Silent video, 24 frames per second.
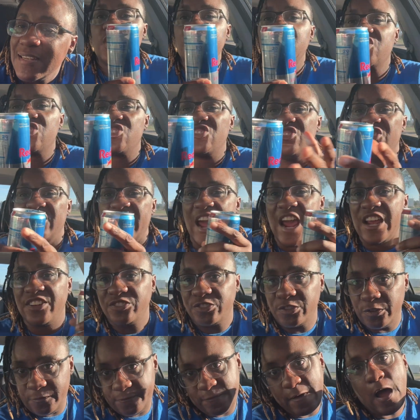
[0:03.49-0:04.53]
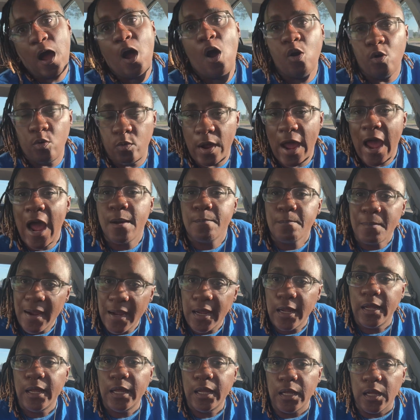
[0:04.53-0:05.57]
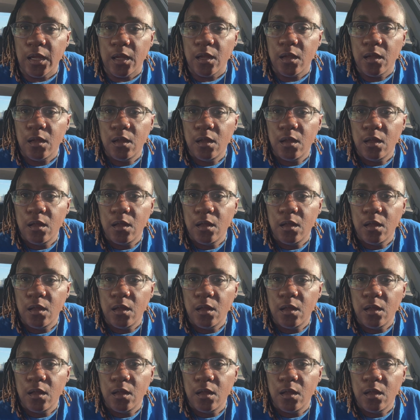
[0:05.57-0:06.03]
He snatched the phone out my hand.